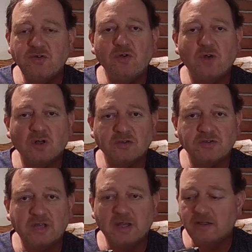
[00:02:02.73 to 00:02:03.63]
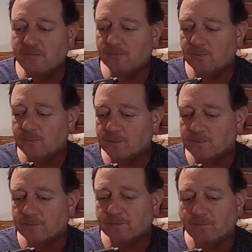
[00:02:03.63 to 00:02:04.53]
New York State.
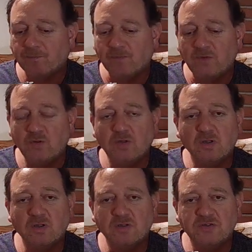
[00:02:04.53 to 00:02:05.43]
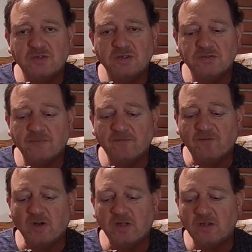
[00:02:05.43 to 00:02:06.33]
So you're going to see some
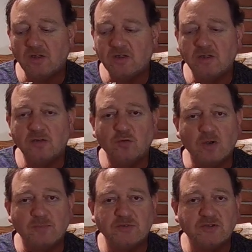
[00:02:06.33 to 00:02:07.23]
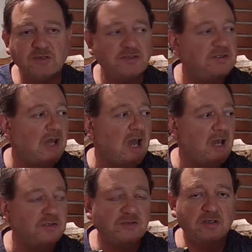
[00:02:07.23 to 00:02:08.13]
funny looking grips and
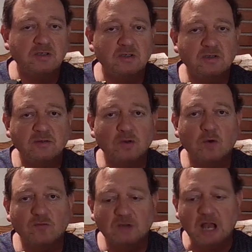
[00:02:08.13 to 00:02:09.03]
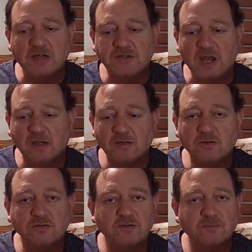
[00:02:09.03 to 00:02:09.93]
stocks and no flash hiders.